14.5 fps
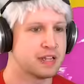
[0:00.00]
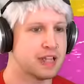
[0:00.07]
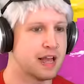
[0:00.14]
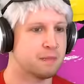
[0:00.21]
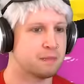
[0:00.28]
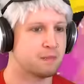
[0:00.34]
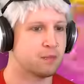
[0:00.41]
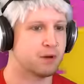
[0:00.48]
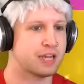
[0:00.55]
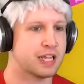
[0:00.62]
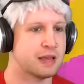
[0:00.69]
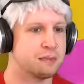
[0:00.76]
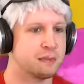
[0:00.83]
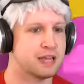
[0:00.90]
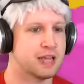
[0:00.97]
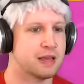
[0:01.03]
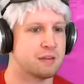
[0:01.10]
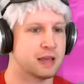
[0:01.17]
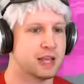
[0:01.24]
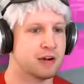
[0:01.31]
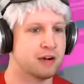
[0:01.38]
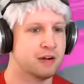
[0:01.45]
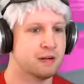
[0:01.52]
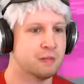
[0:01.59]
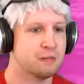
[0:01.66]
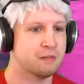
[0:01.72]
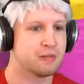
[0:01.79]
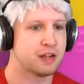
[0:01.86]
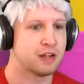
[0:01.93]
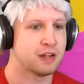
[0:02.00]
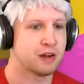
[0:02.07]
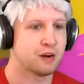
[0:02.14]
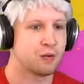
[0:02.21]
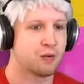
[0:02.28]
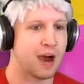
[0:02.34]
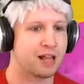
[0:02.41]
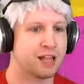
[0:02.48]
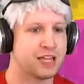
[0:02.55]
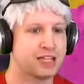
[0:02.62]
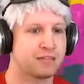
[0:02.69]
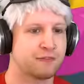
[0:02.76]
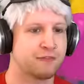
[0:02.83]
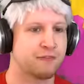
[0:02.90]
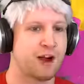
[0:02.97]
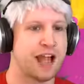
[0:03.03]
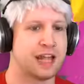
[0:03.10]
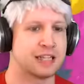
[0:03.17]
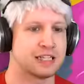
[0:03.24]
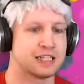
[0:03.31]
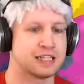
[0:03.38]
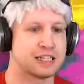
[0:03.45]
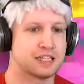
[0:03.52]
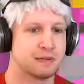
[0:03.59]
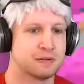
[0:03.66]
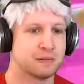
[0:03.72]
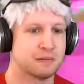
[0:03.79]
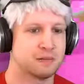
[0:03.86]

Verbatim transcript: Yeah, we're keeping him here? While his friends...